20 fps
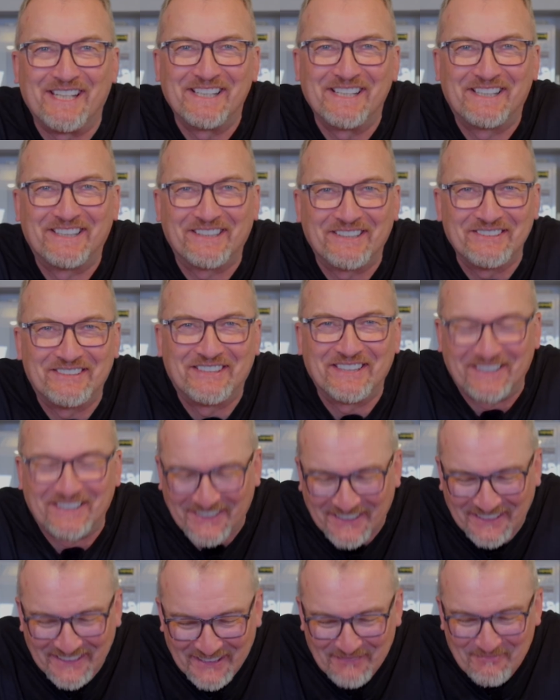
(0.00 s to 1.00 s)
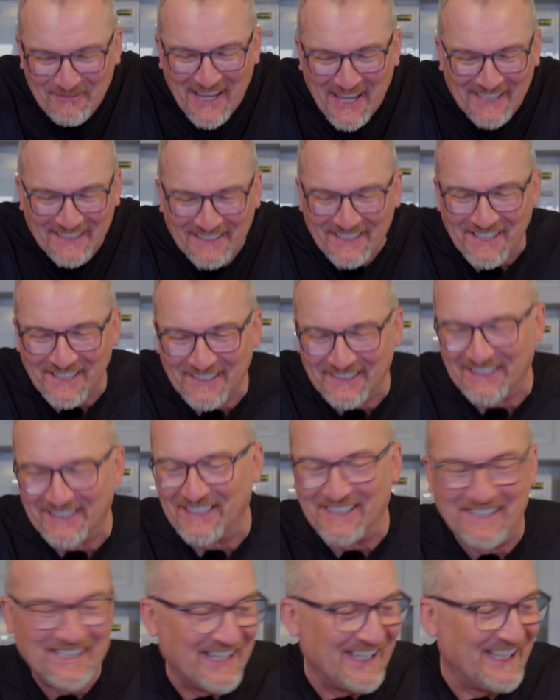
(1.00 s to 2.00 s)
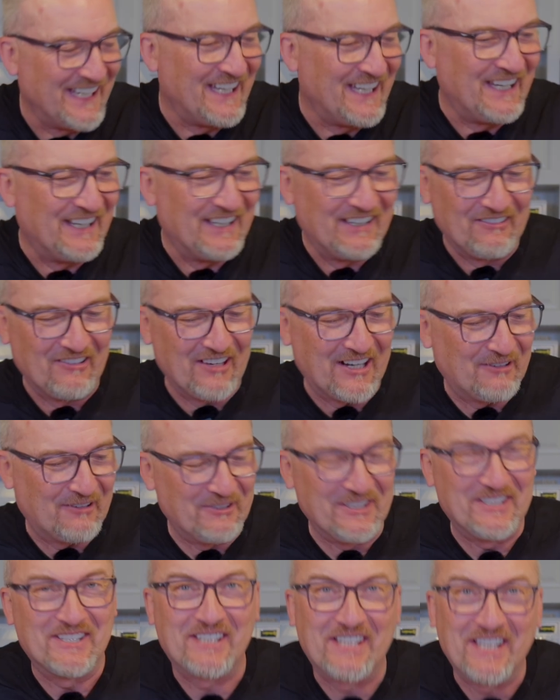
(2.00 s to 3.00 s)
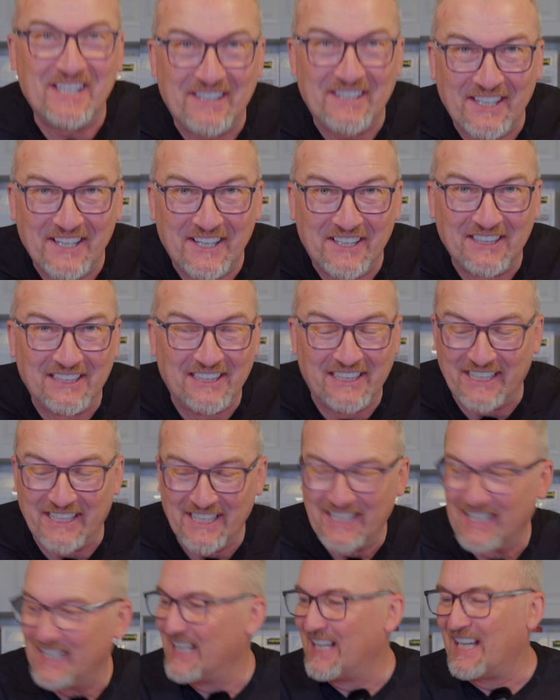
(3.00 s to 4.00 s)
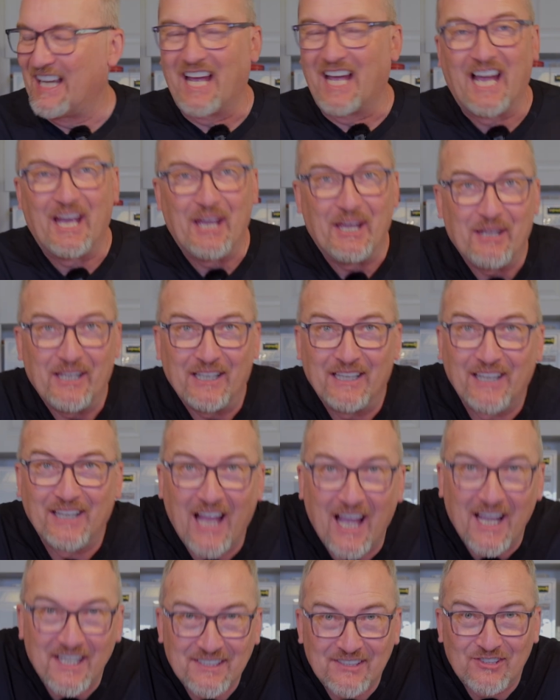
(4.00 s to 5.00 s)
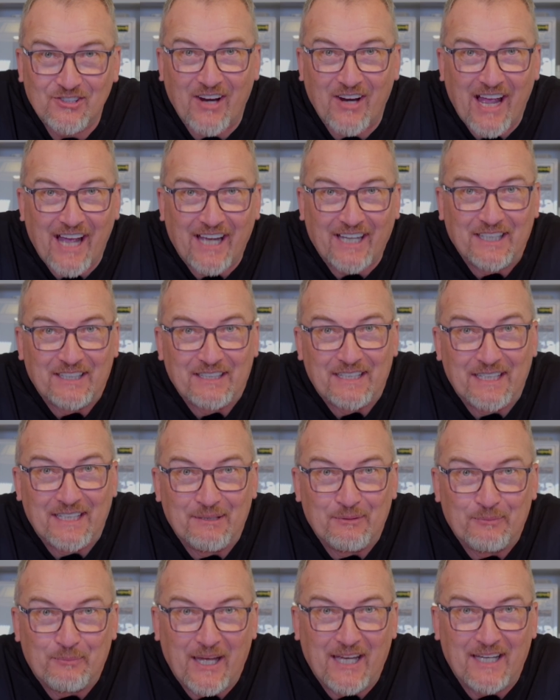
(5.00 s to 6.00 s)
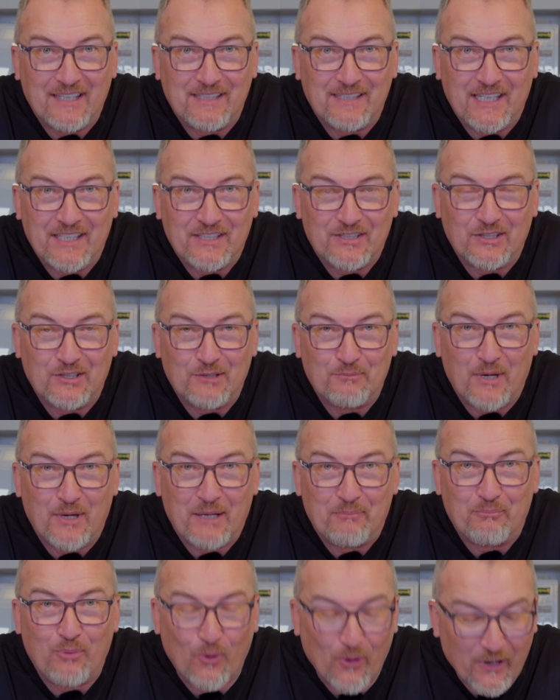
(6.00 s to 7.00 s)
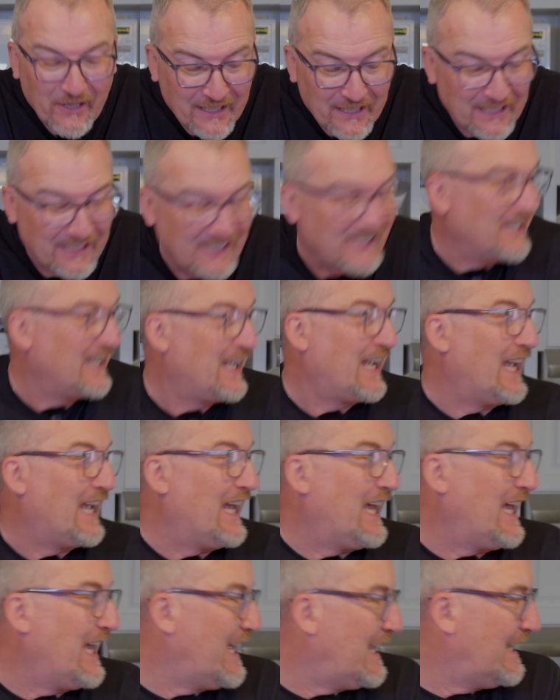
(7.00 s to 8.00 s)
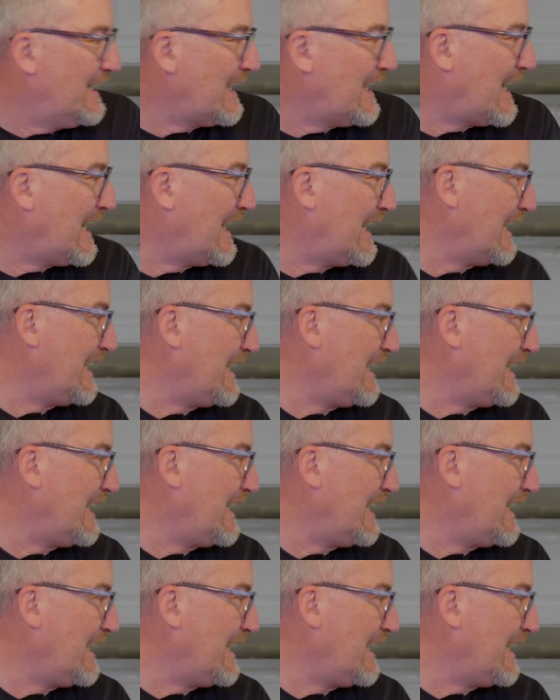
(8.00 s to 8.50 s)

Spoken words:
include the good, the bad, and the ugly. Well, we just hit the ugly. I lost track and didn't pay attention to my pork, and I